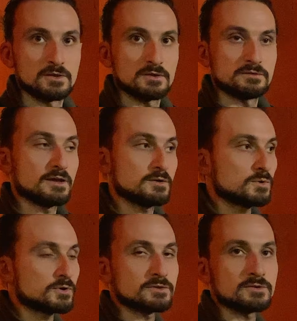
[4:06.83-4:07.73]
They
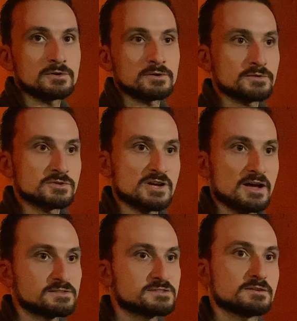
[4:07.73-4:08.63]
were not
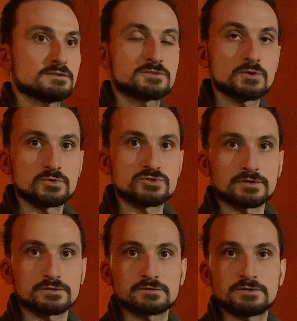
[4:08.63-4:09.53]
just
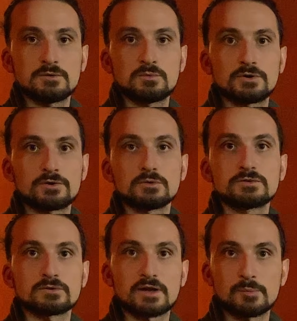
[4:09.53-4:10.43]
soldiers, they were
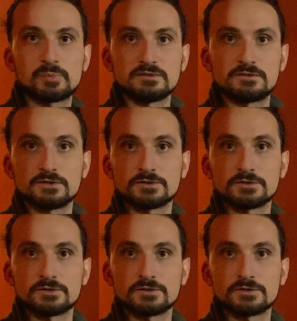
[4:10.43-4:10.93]
also carpenters.